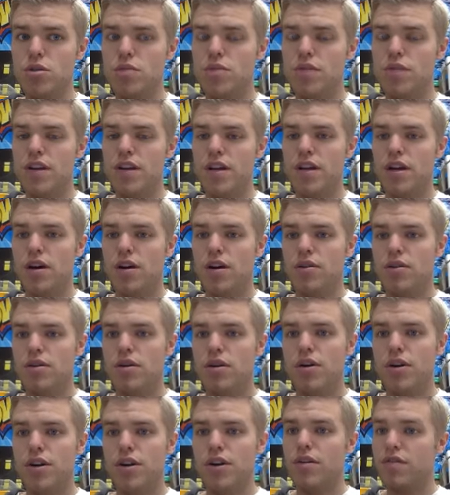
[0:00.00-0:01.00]
video
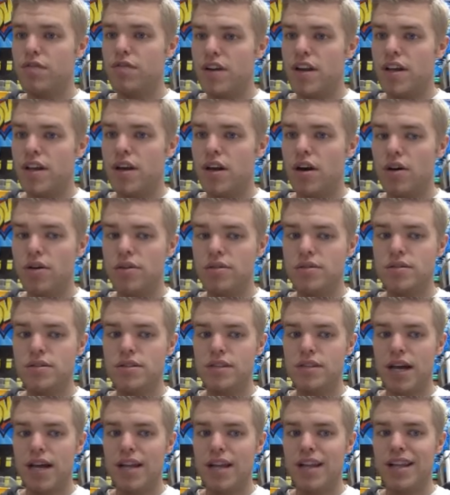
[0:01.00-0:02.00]
or your video,
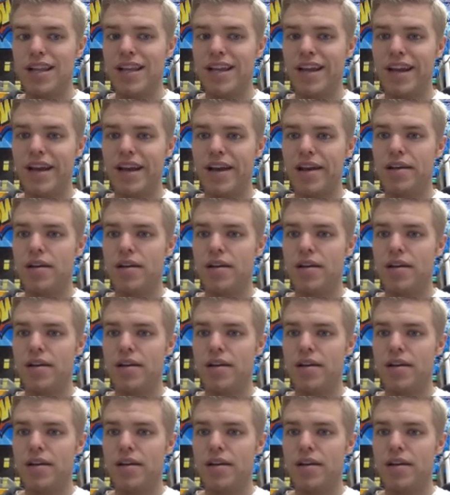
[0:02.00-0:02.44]
that link.